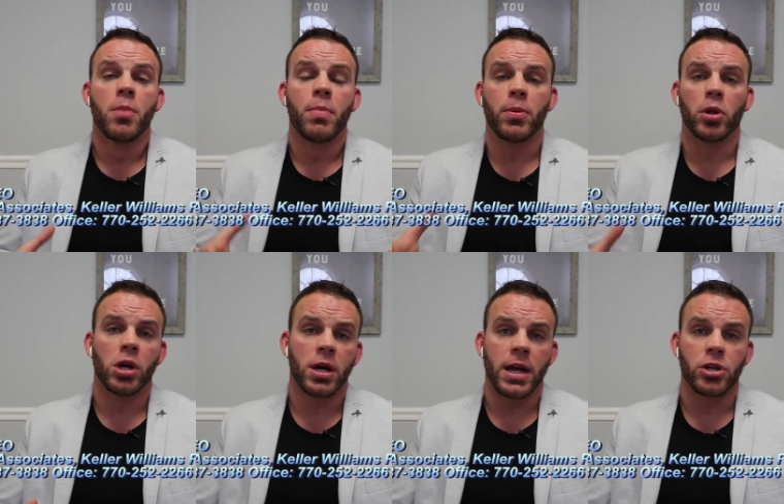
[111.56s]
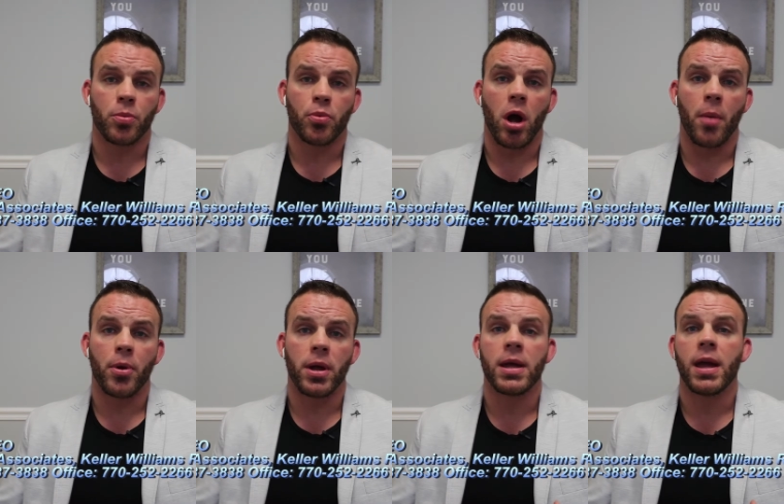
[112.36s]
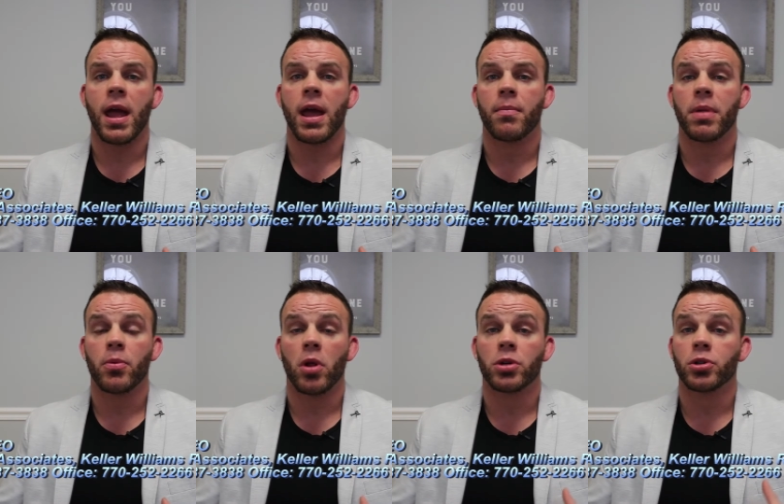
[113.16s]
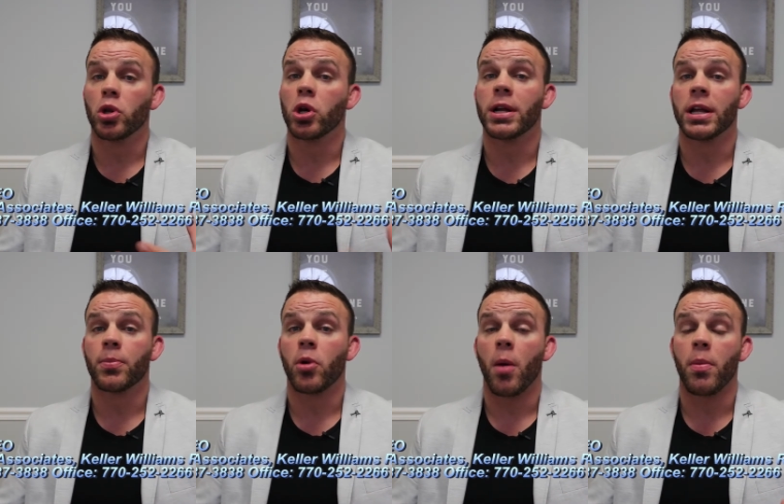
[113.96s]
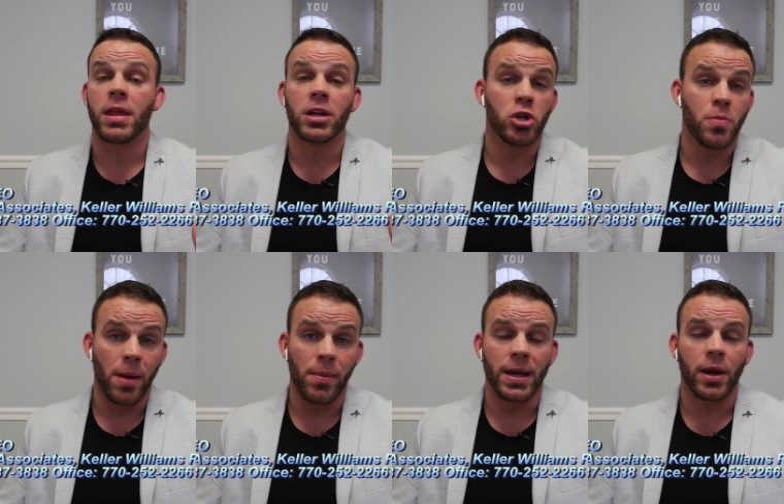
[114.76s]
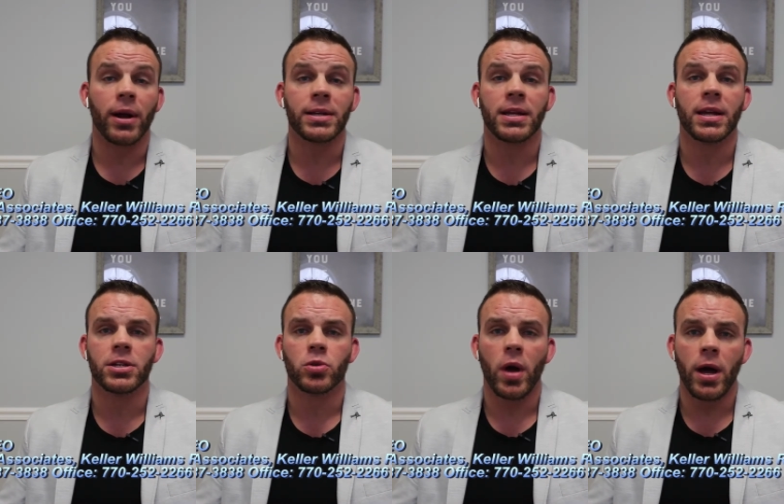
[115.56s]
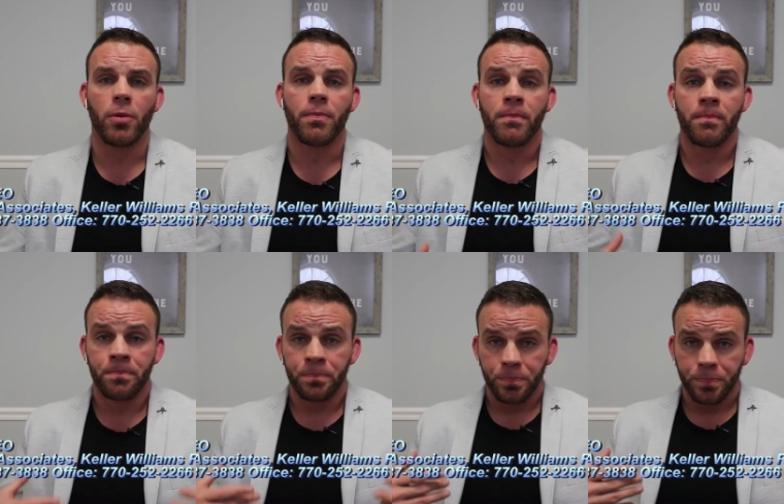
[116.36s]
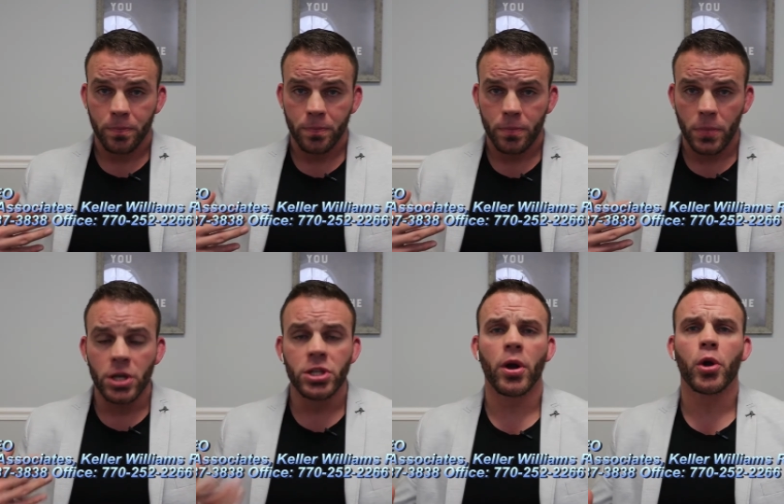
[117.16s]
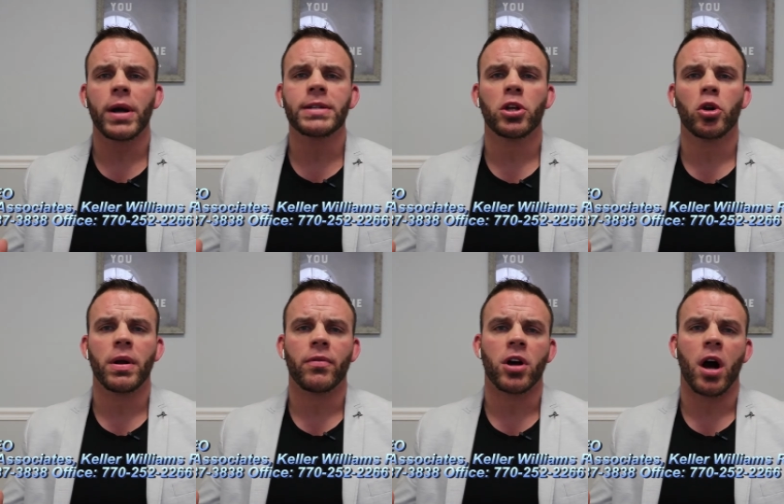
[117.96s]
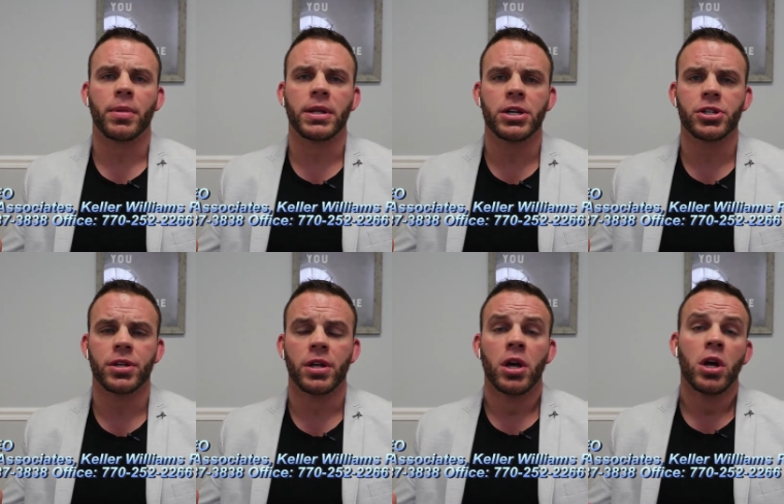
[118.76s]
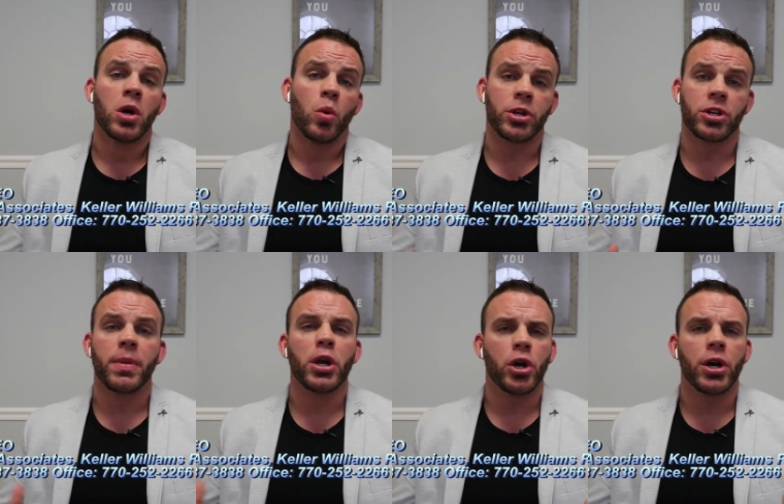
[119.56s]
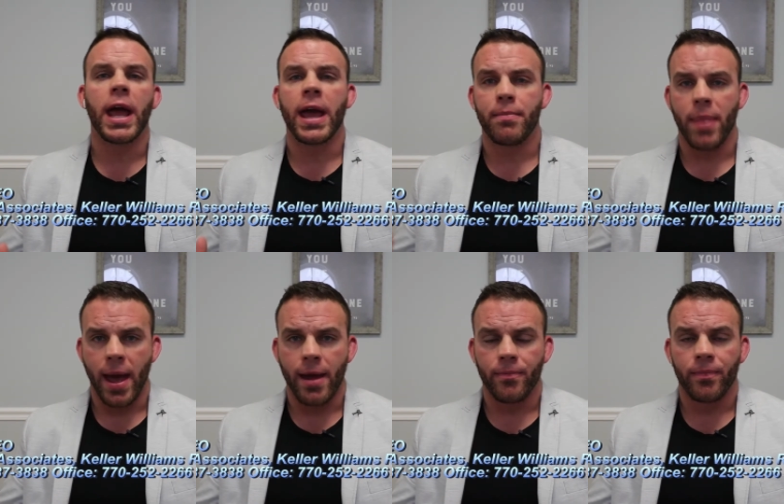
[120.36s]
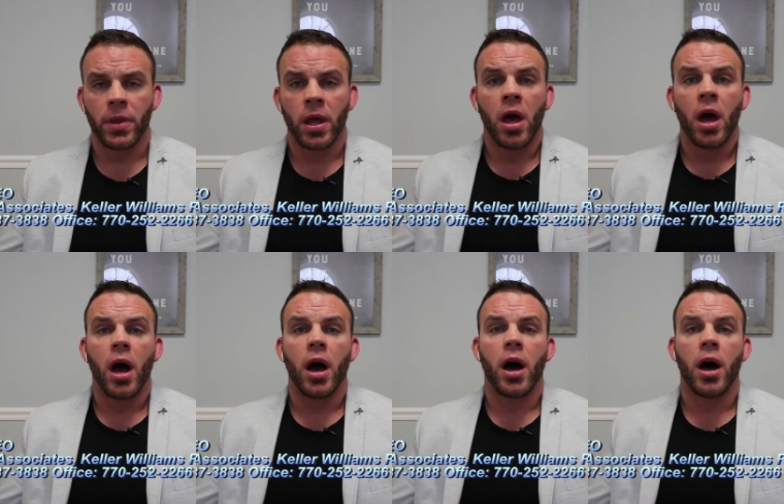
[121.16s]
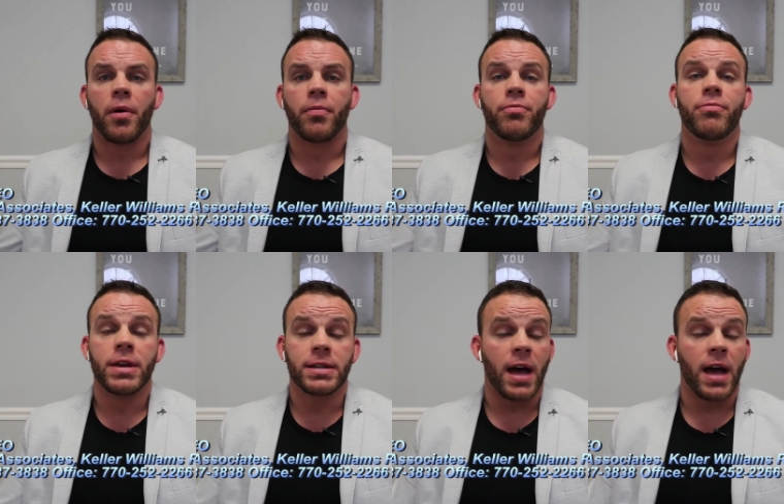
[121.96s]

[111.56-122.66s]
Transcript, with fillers: people looking at your property and people also looking at the property that you may be interested in as well. So it creates a little bit of a competition, which can be good and bad. Uh, this